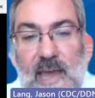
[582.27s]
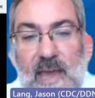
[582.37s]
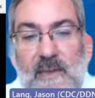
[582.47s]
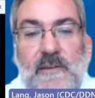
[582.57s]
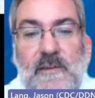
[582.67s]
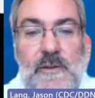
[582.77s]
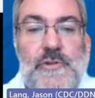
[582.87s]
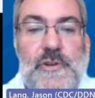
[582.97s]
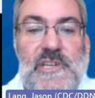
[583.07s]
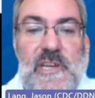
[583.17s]
diet and
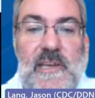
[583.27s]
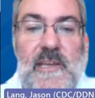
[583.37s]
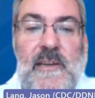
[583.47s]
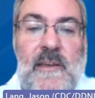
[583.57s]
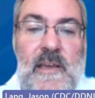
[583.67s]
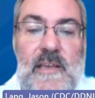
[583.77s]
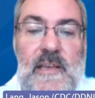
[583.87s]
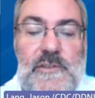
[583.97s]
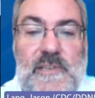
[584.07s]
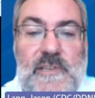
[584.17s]
nutrition,
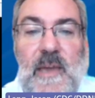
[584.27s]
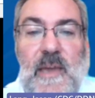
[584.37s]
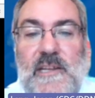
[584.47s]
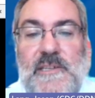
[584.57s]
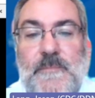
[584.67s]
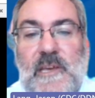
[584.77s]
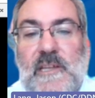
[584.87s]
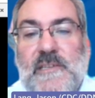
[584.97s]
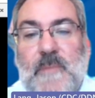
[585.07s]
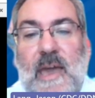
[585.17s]
stress
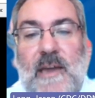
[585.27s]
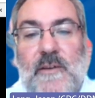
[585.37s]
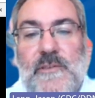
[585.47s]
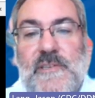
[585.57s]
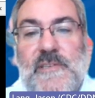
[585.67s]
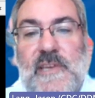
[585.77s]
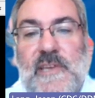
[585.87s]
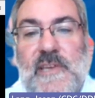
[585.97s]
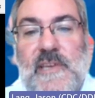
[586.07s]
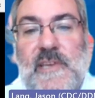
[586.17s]
management, tobacco
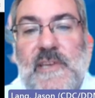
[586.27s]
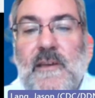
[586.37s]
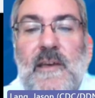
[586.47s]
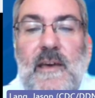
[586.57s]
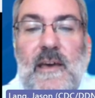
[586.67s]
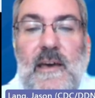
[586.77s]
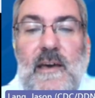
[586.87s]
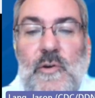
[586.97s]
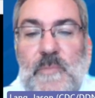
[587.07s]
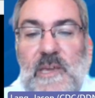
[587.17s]
cessation,
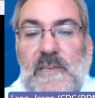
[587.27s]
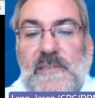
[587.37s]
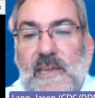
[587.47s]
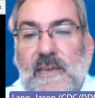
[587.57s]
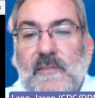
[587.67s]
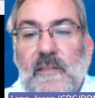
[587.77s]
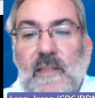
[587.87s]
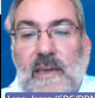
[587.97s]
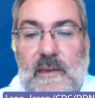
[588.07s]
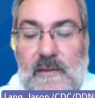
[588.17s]
obesity, and the
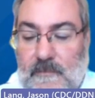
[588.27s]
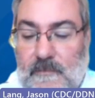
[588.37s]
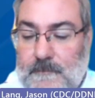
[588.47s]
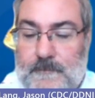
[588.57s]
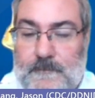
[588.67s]
like.